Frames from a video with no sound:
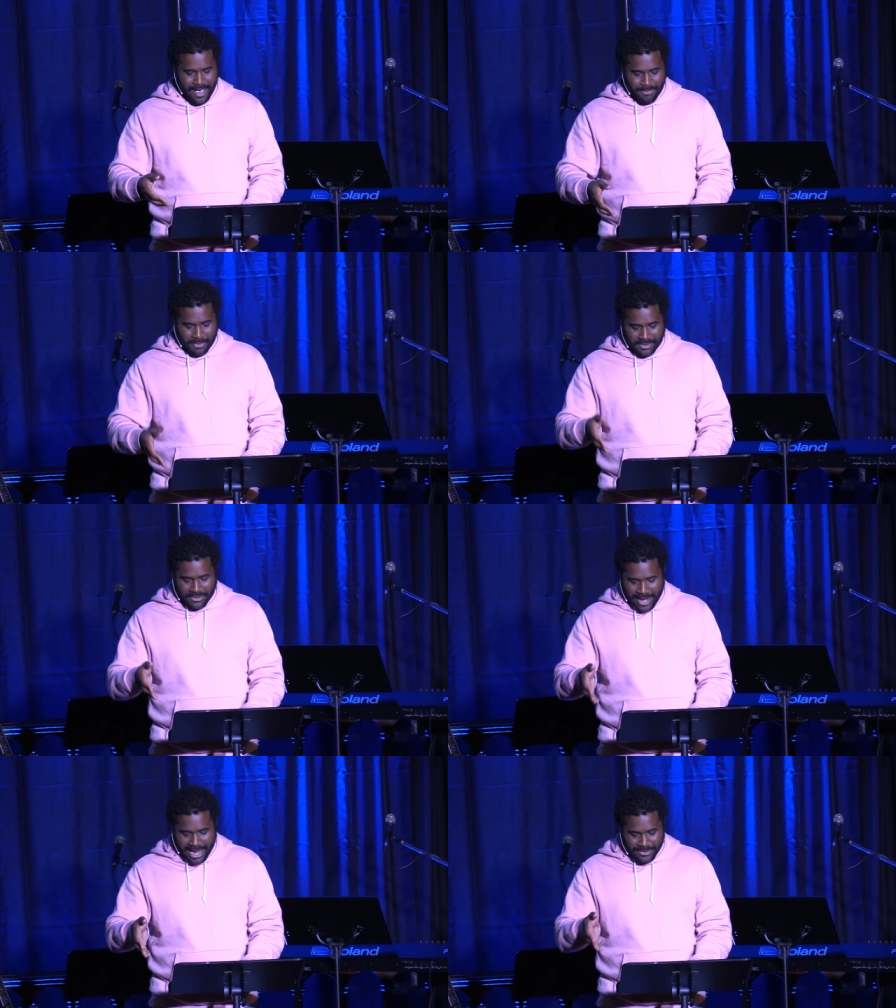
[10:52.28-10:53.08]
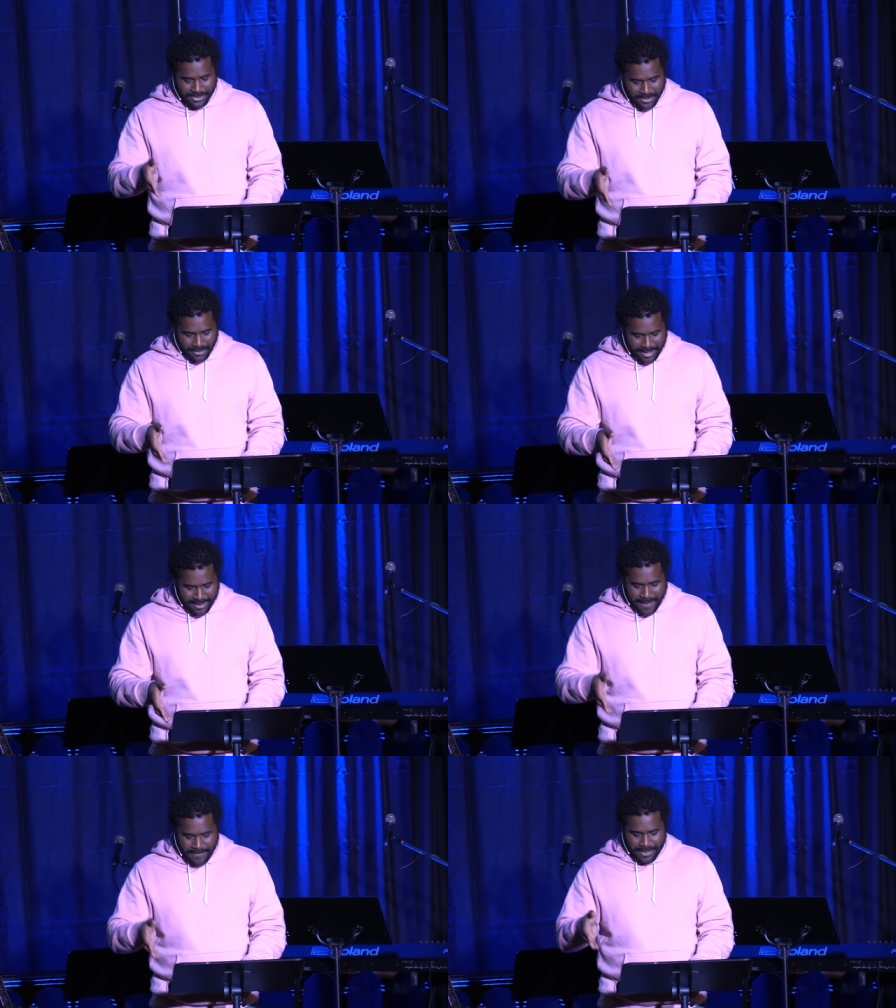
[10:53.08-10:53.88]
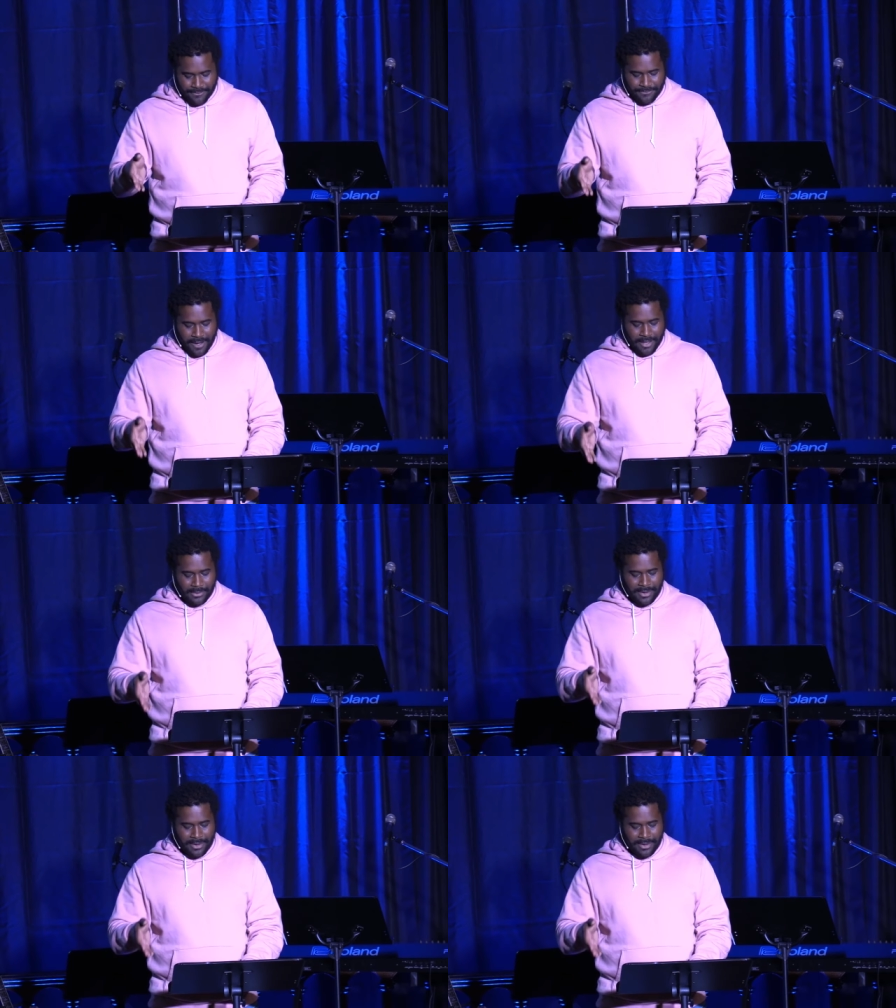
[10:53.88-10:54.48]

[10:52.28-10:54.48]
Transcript: But when the crowds heard it, they followed